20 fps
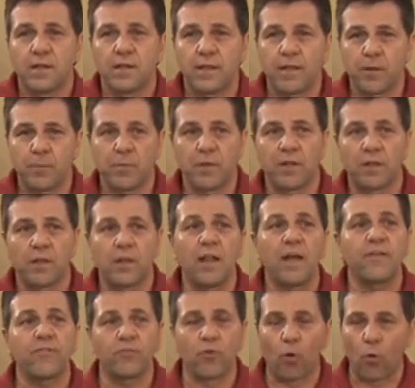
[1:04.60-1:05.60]
that have been
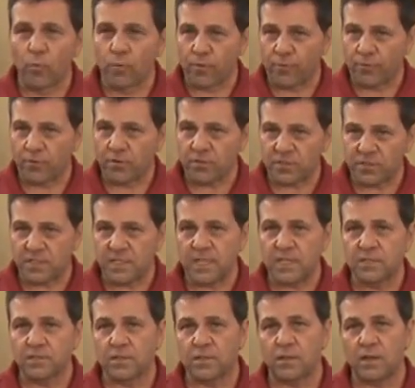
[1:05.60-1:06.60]
left over for the
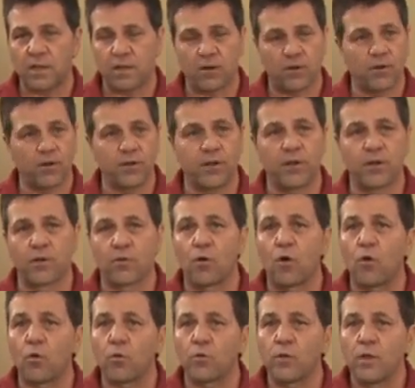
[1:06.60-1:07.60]
season and are a year
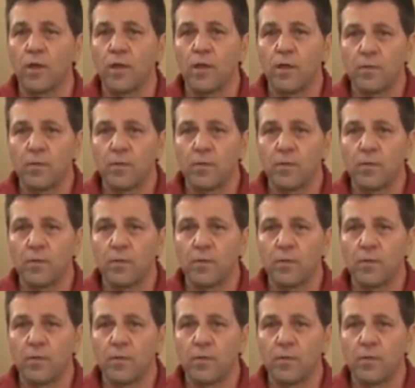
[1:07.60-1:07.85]
old,